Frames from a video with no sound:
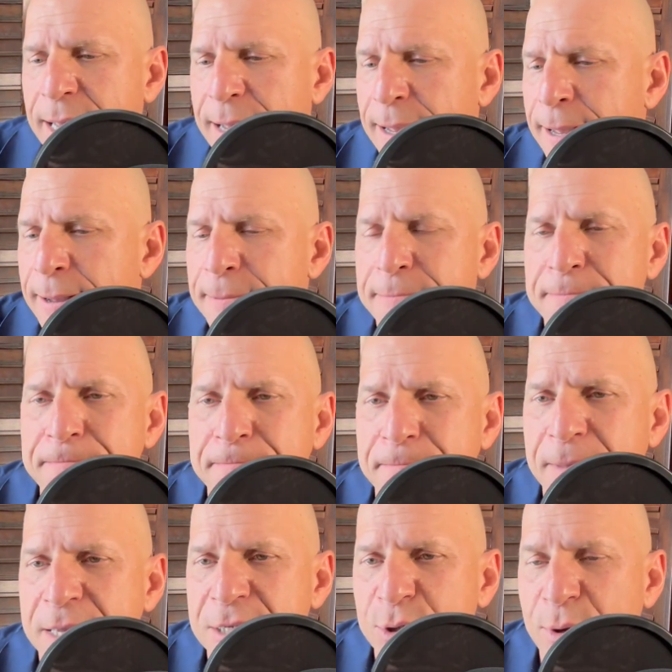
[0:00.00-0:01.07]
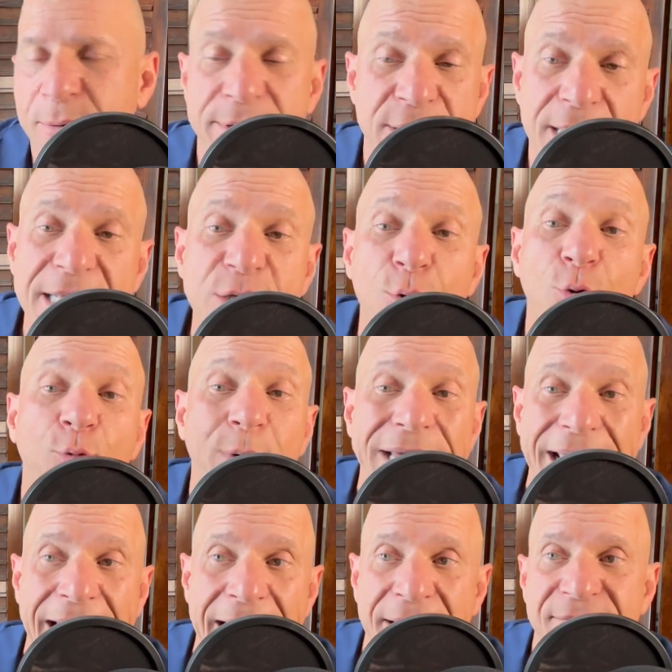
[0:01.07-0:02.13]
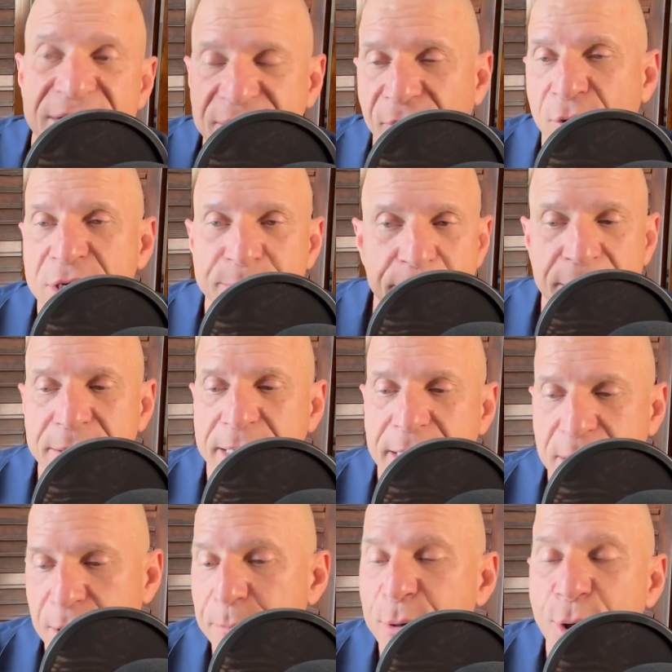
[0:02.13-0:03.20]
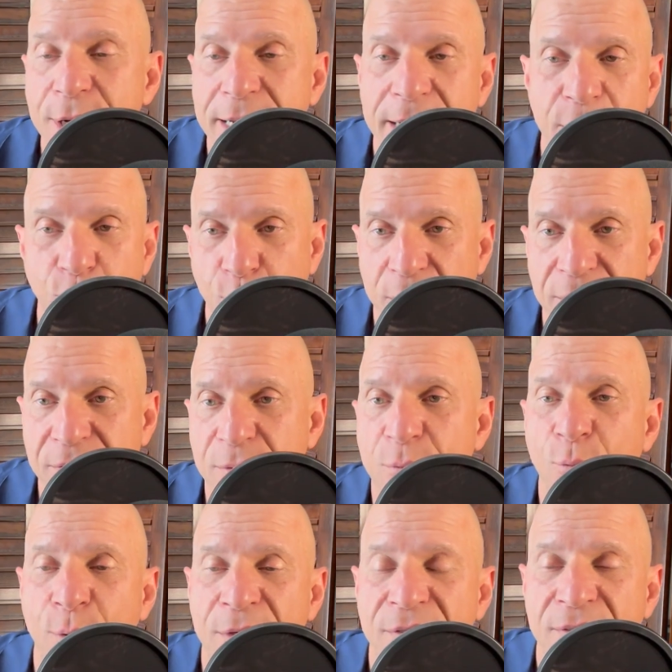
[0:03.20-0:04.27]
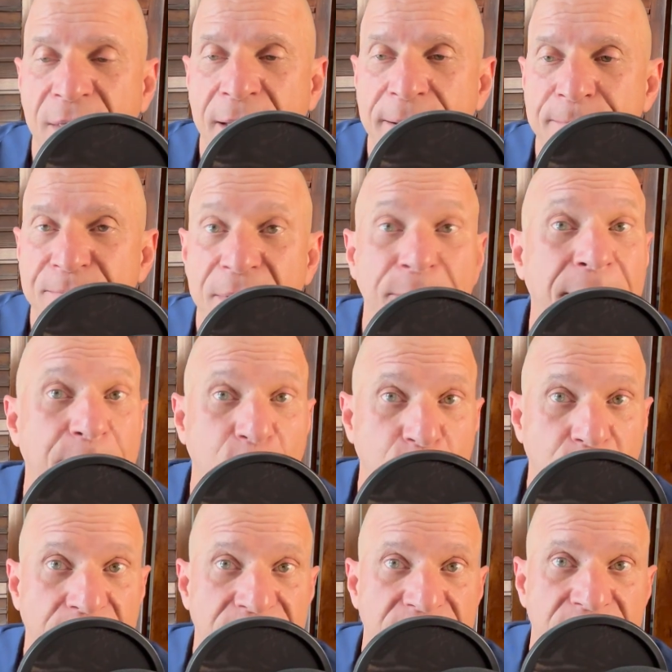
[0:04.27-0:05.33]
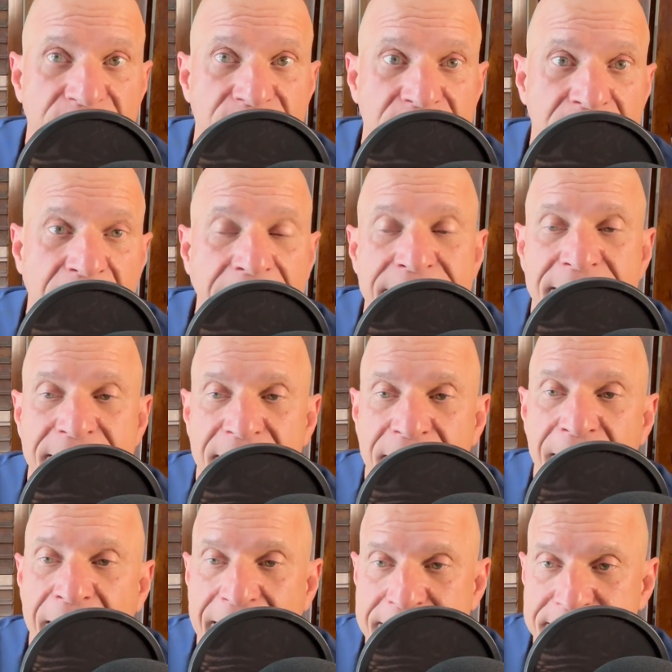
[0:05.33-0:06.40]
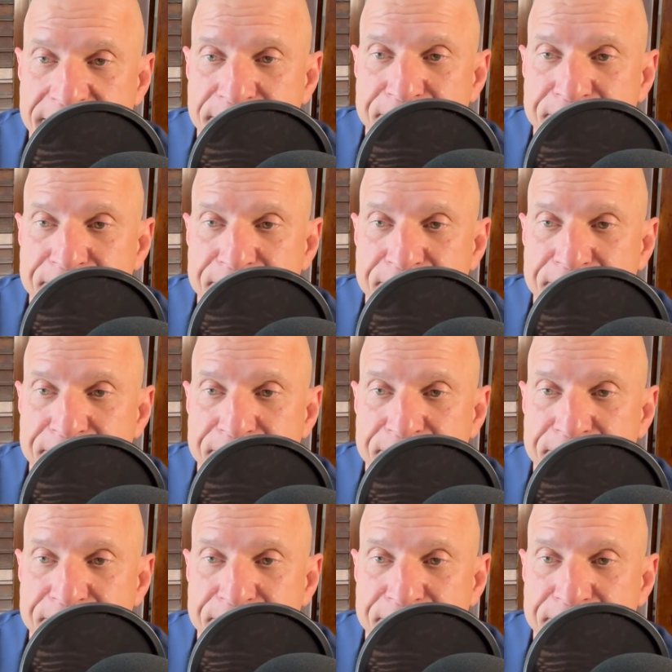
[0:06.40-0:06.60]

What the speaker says: So that's what we have as far as building a community with the people who have gotten in the class.